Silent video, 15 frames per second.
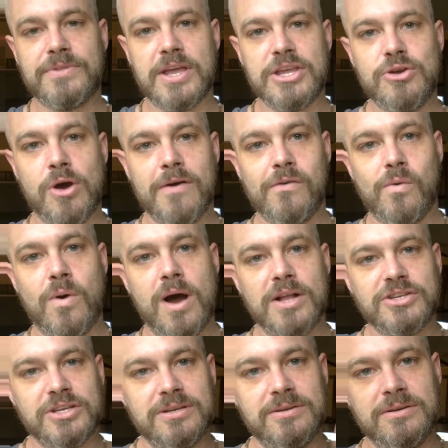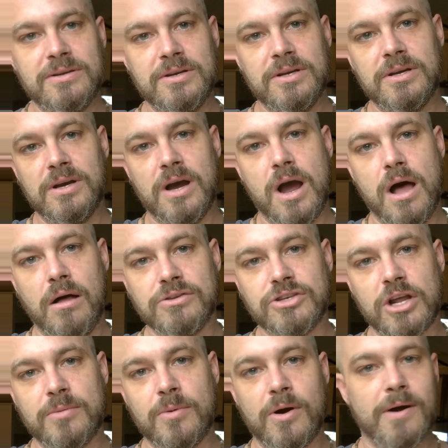Thank you all for watching. Holla at
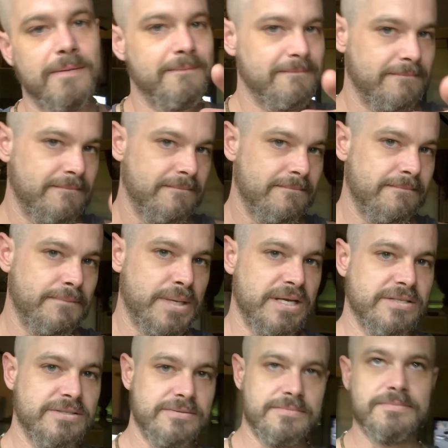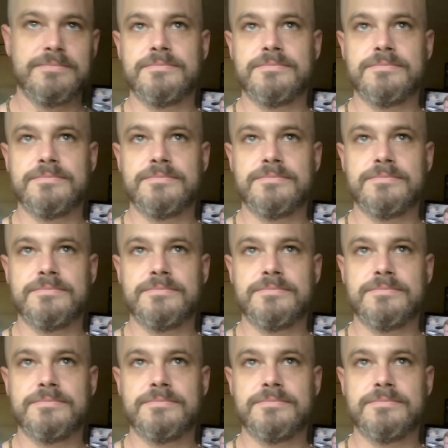y'all tomorrow. Peace.